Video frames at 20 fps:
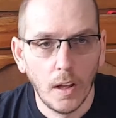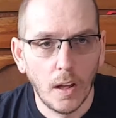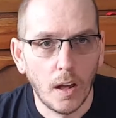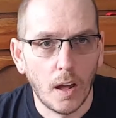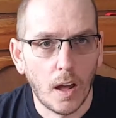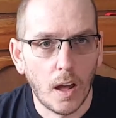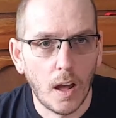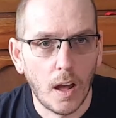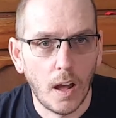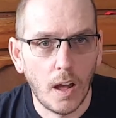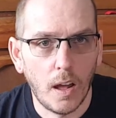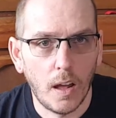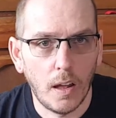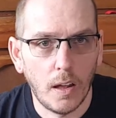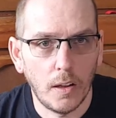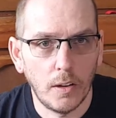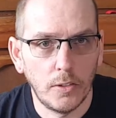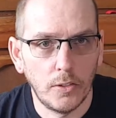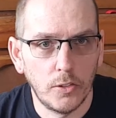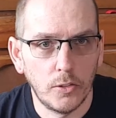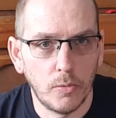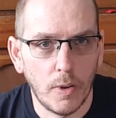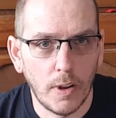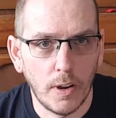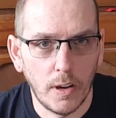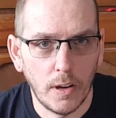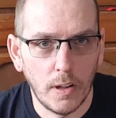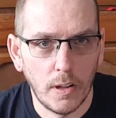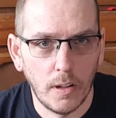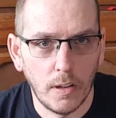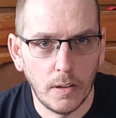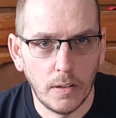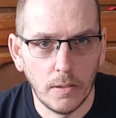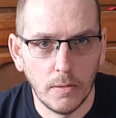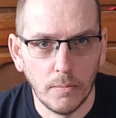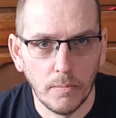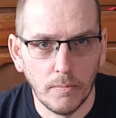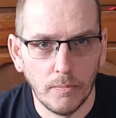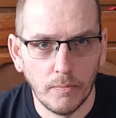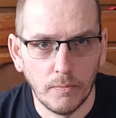York. Just wanted to
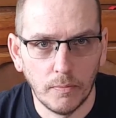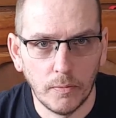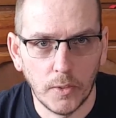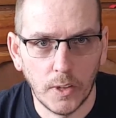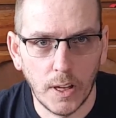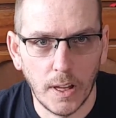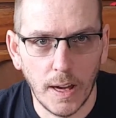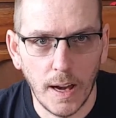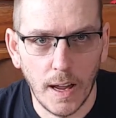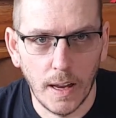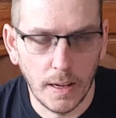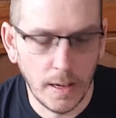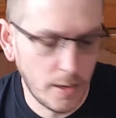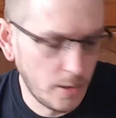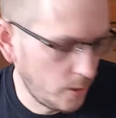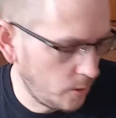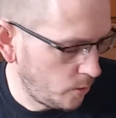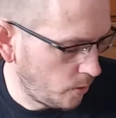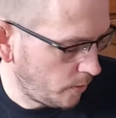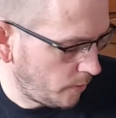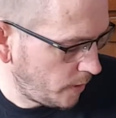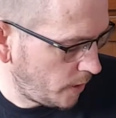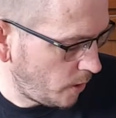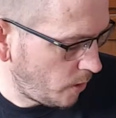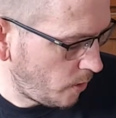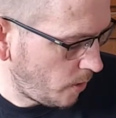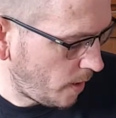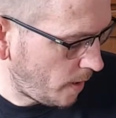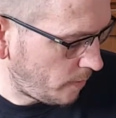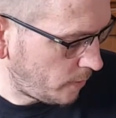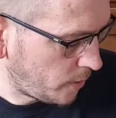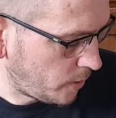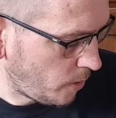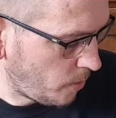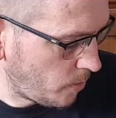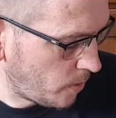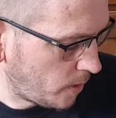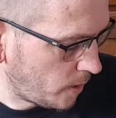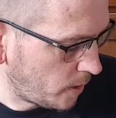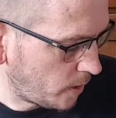get on here and do a video. I haven't done
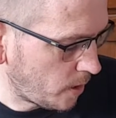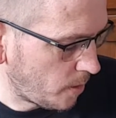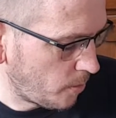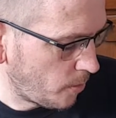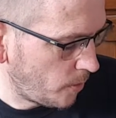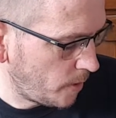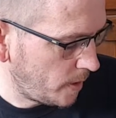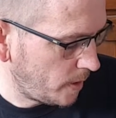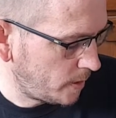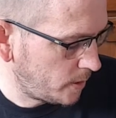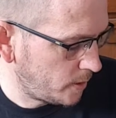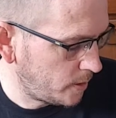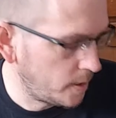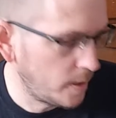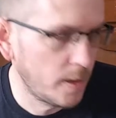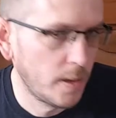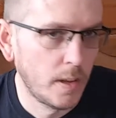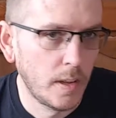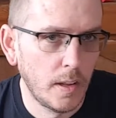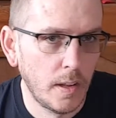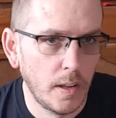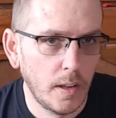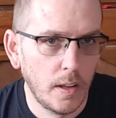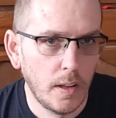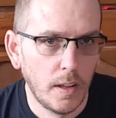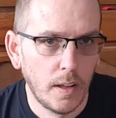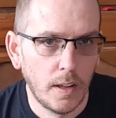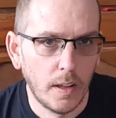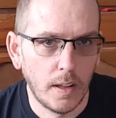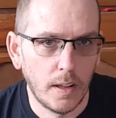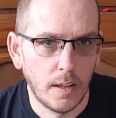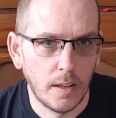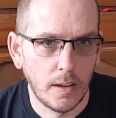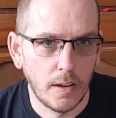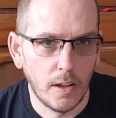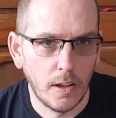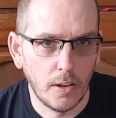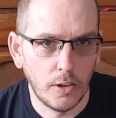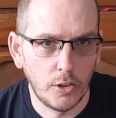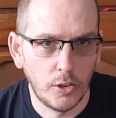one in a couple weeks, and
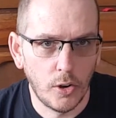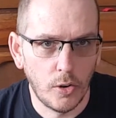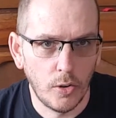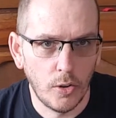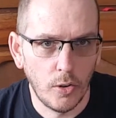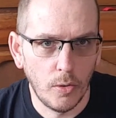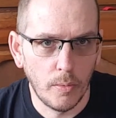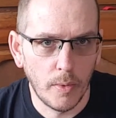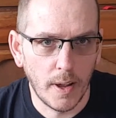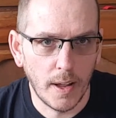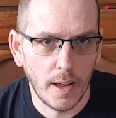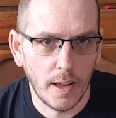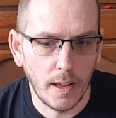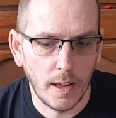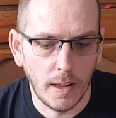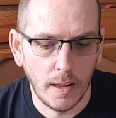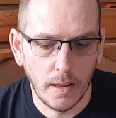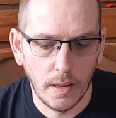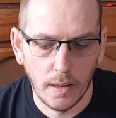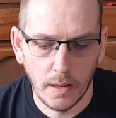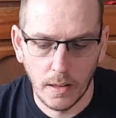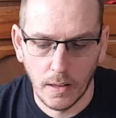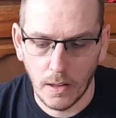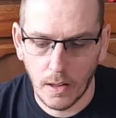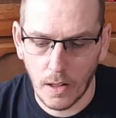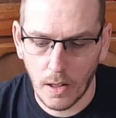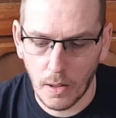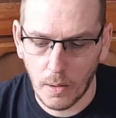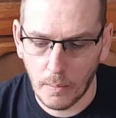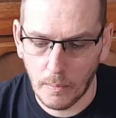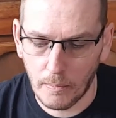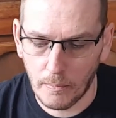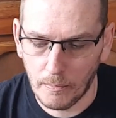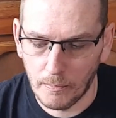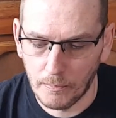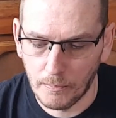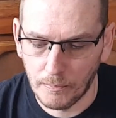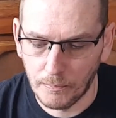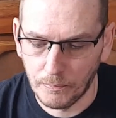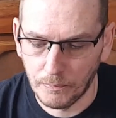show you my
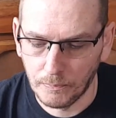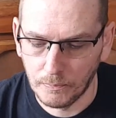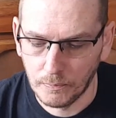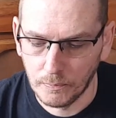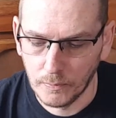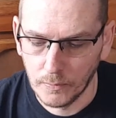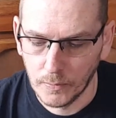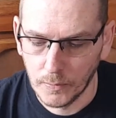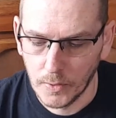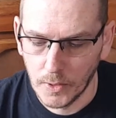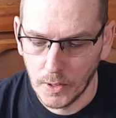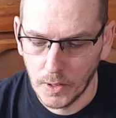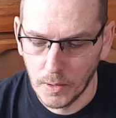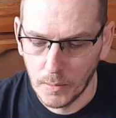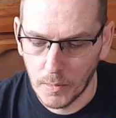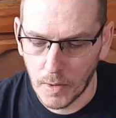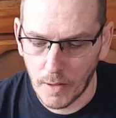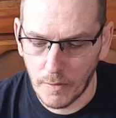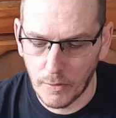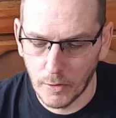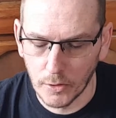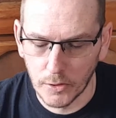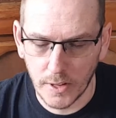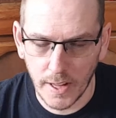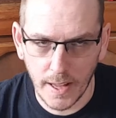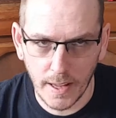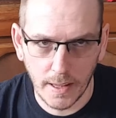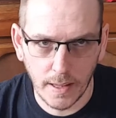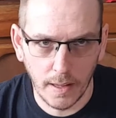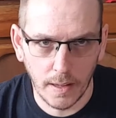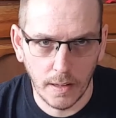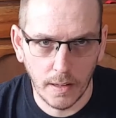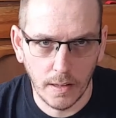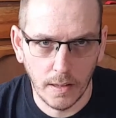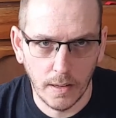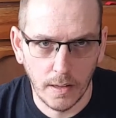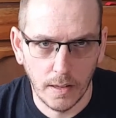my first aid kit.